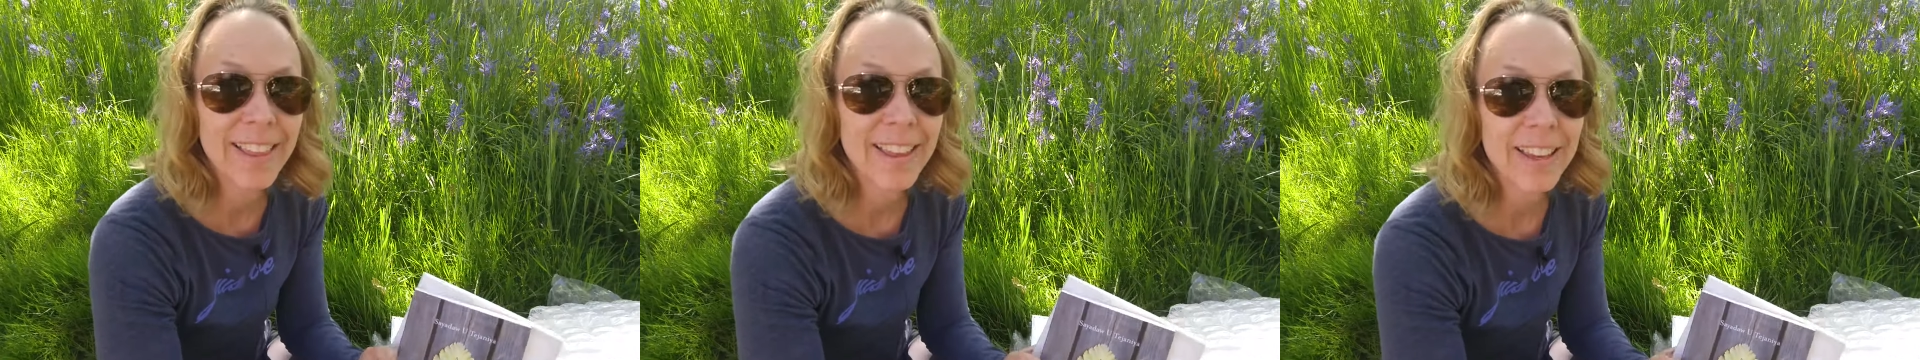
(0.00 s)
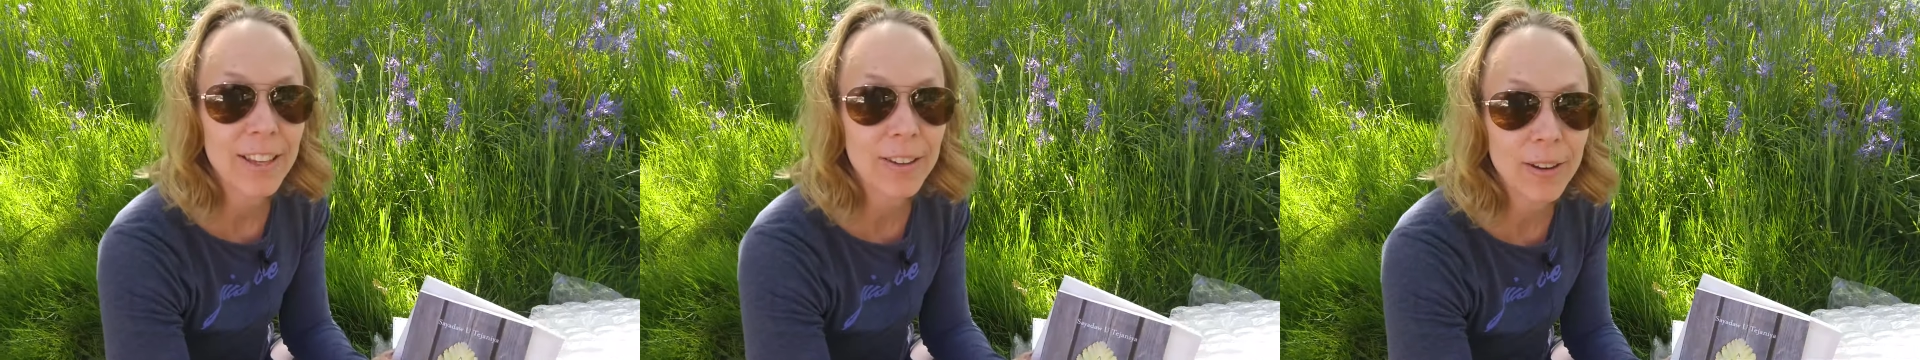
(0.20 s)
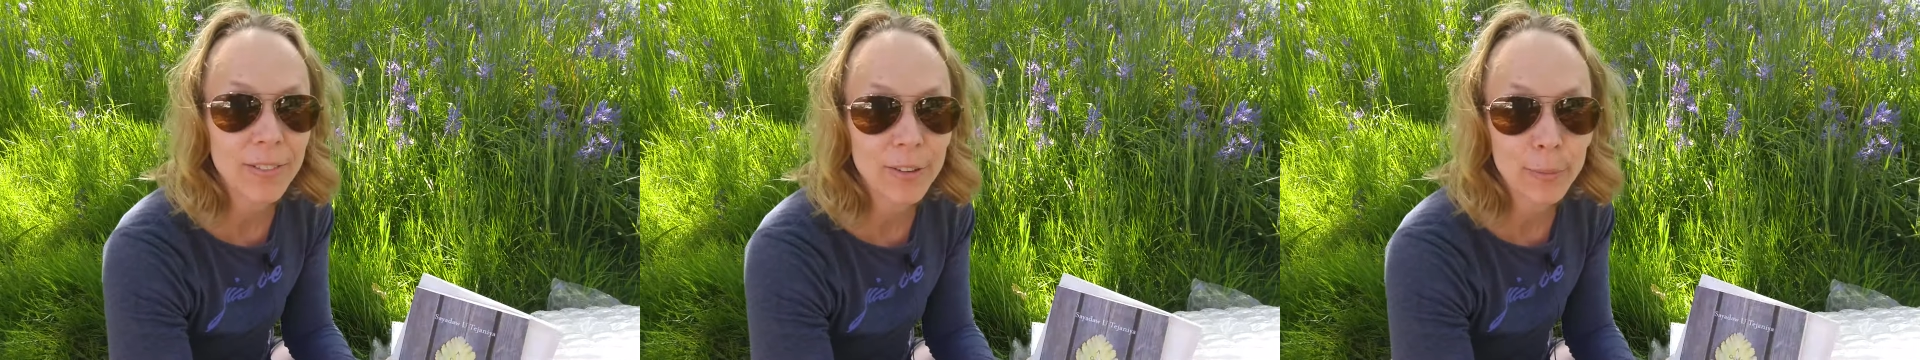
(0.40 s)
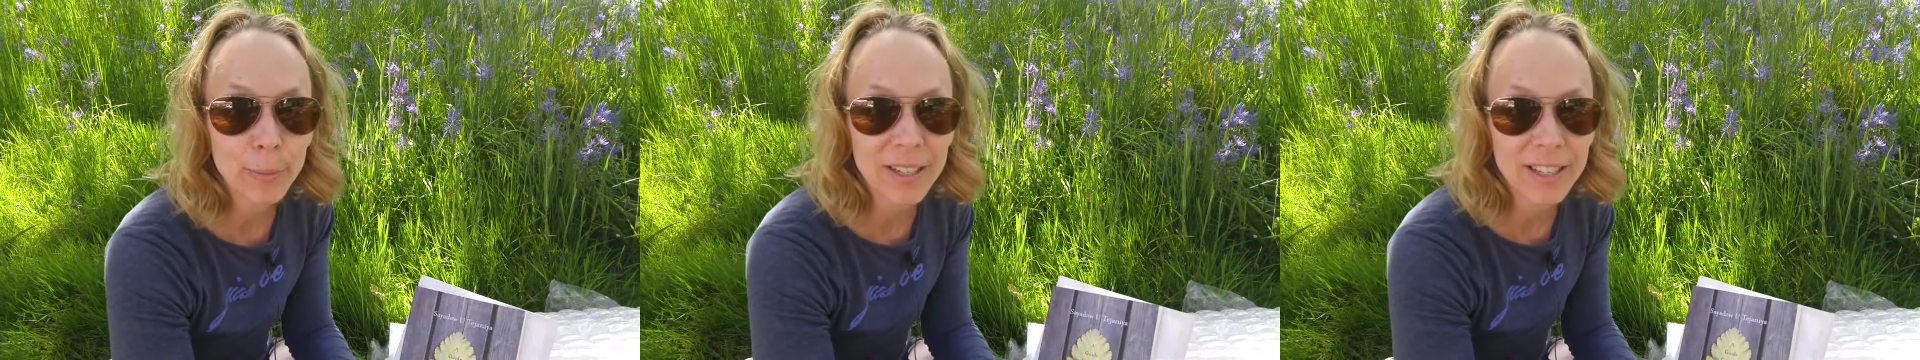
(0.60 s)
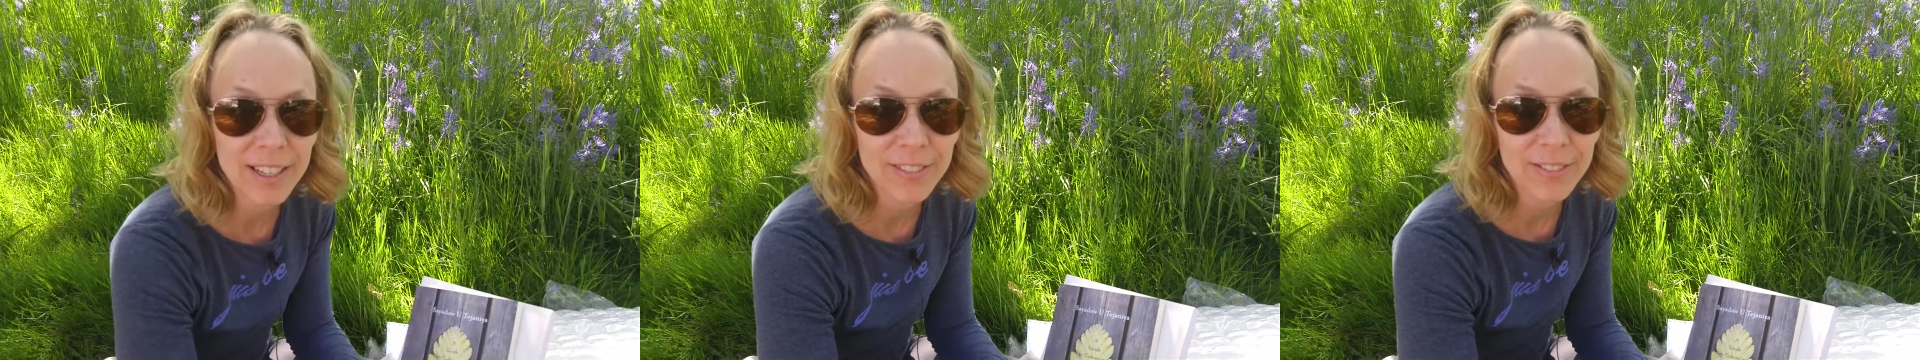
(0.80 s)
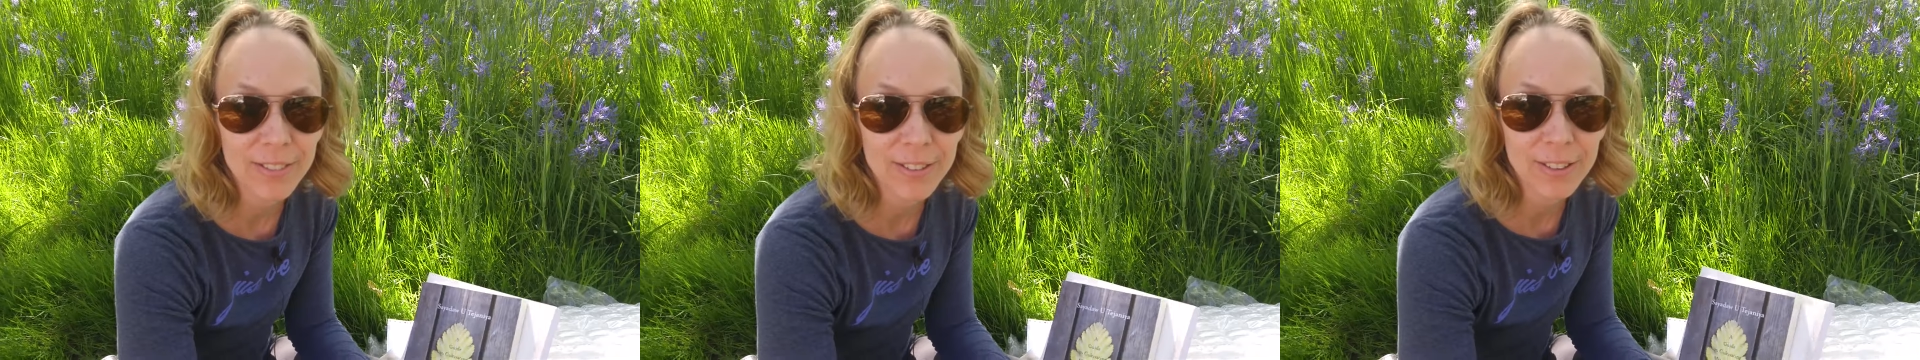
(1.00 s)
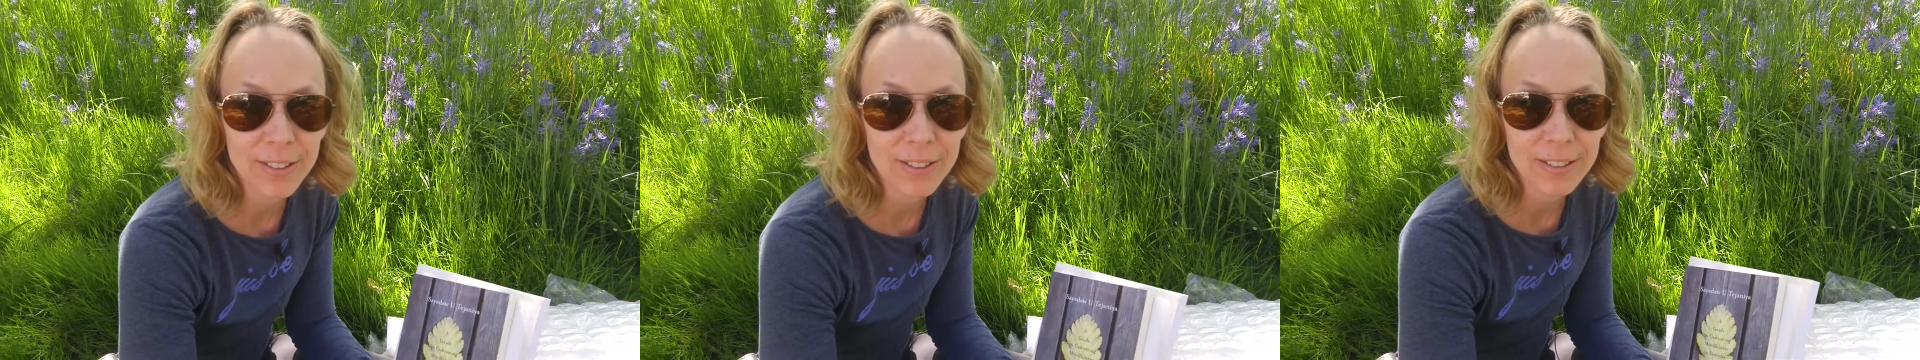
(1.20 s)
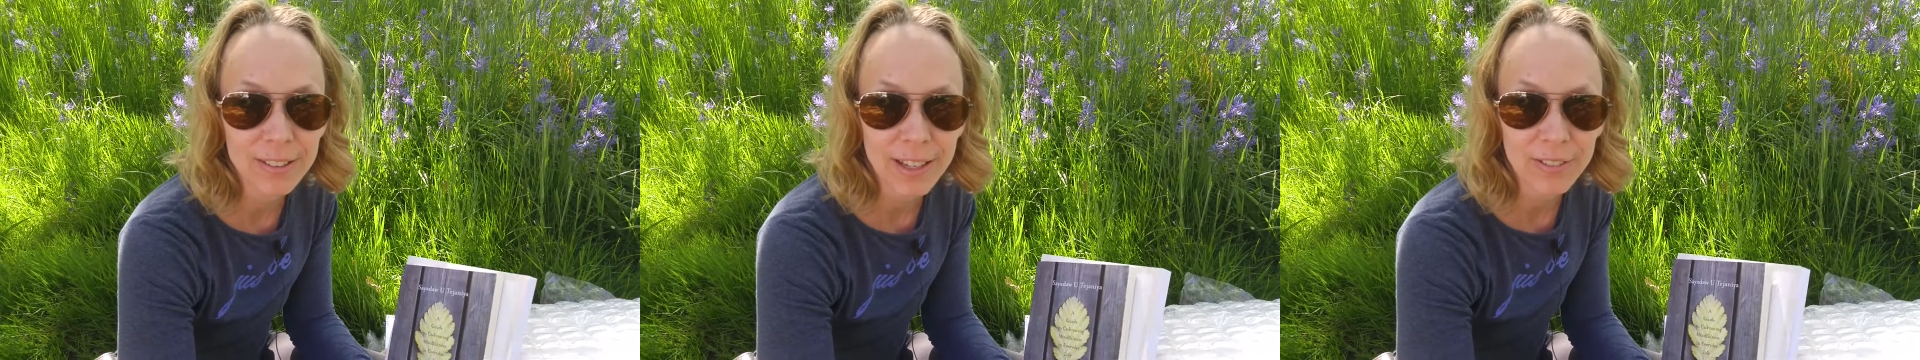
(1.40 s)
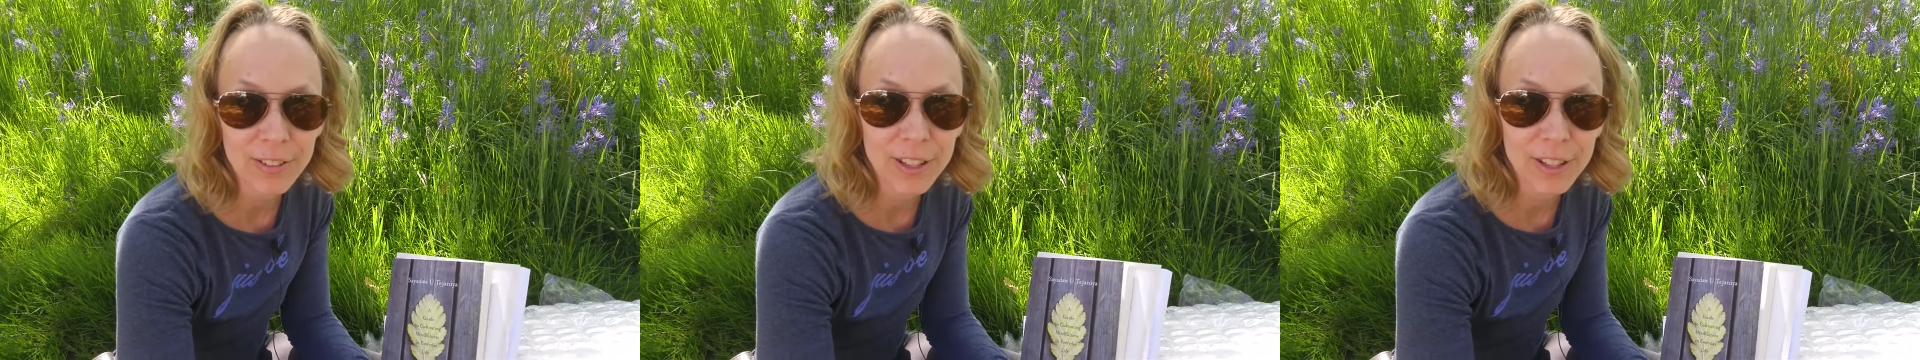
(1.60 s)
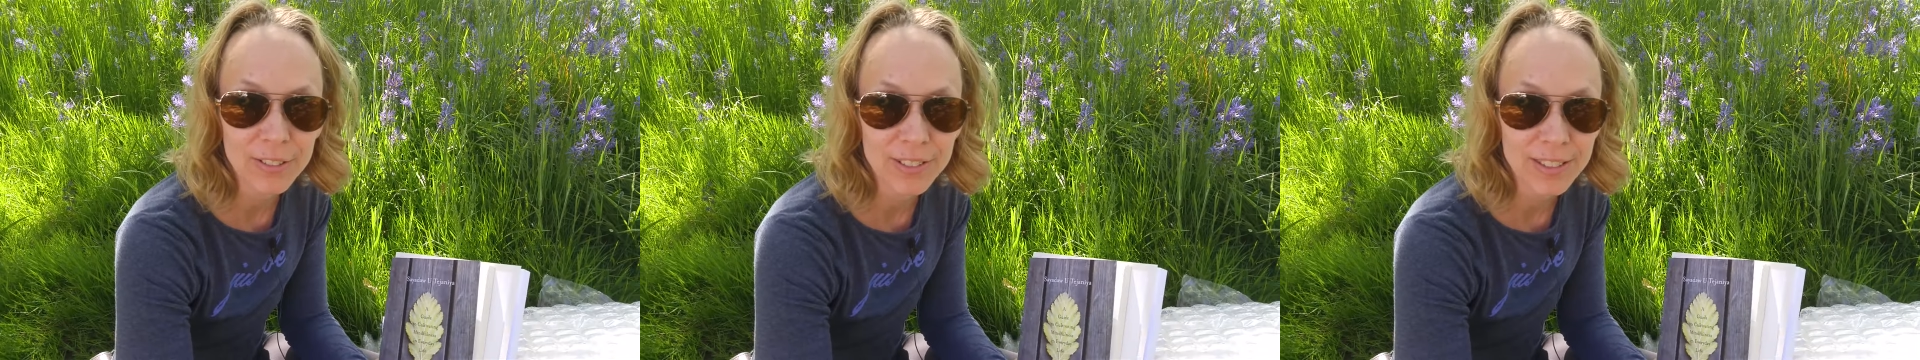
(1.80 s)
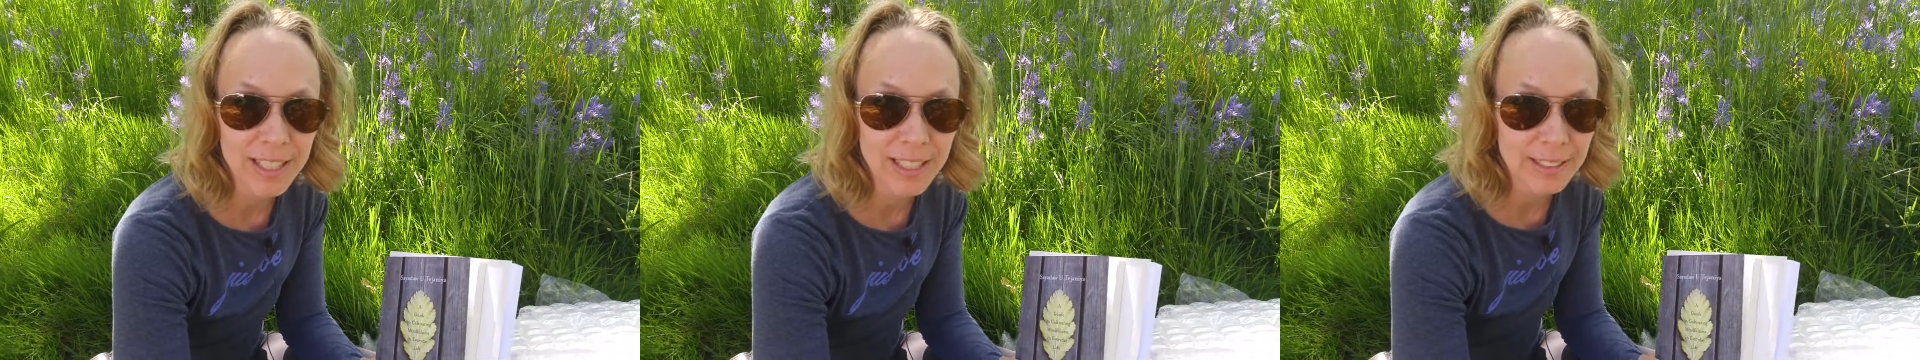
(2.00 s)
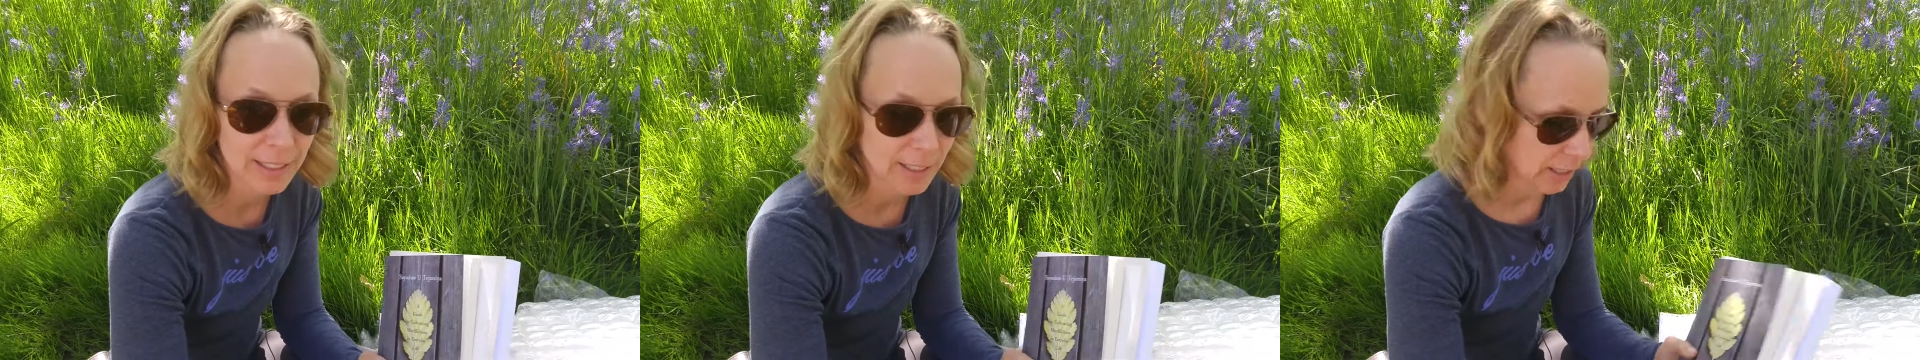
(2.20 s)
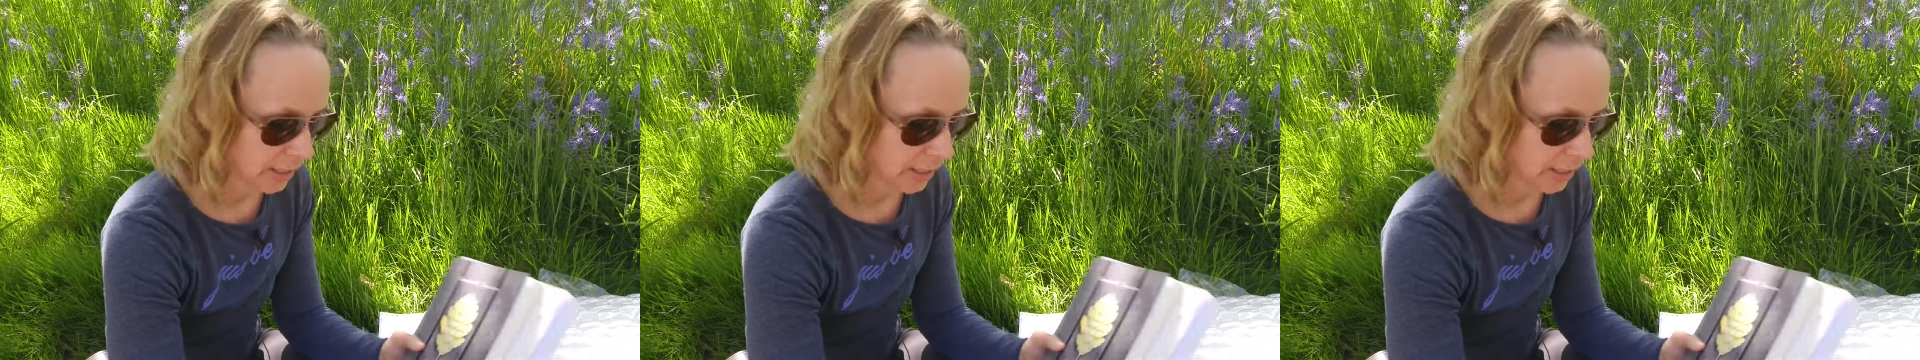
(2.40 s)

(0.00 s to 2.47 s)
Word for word: Thank you everybody for everything you've sent,